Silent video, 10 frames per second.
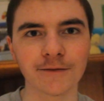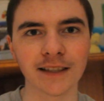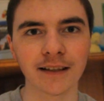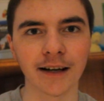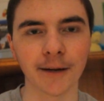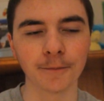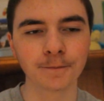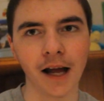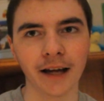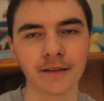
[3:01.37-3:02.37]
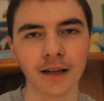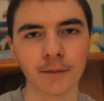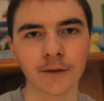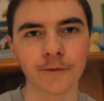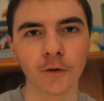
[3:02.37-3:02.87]
of time. At
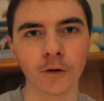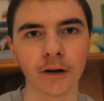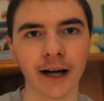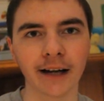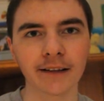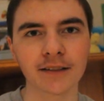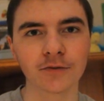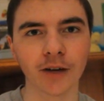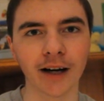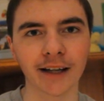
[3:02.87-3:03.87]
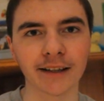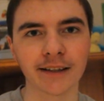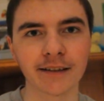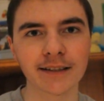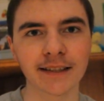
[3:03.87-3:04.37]
number 4, Alex Riley.
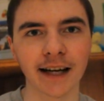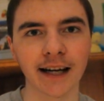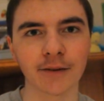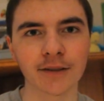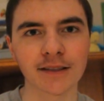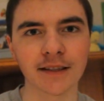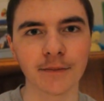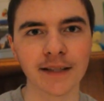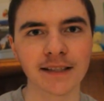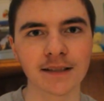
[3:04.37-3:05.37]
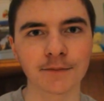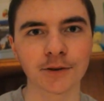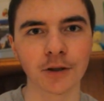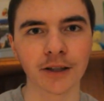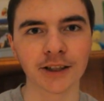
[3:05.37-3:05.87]
Now this guy was The Miz's
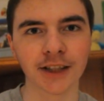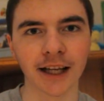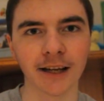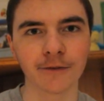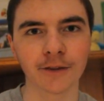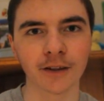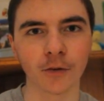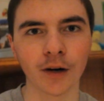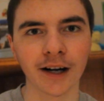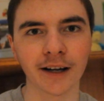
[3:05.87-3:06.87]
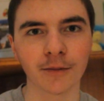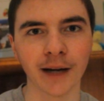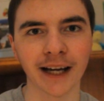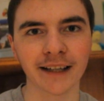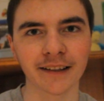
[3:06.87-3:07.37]
protege for a while,
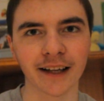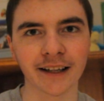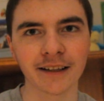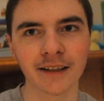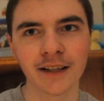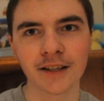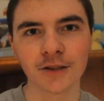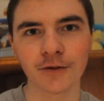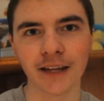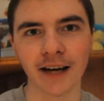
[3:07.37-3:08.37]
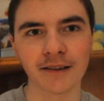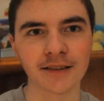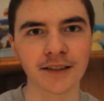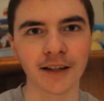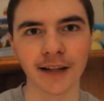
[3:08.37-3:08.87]
back in like
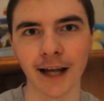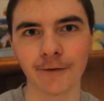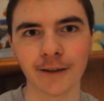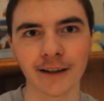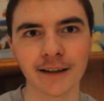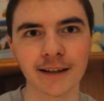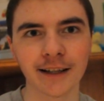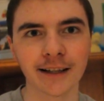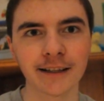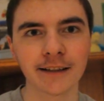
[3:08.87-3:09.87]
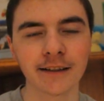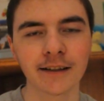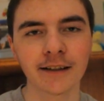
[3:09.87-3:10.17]
2011 I think.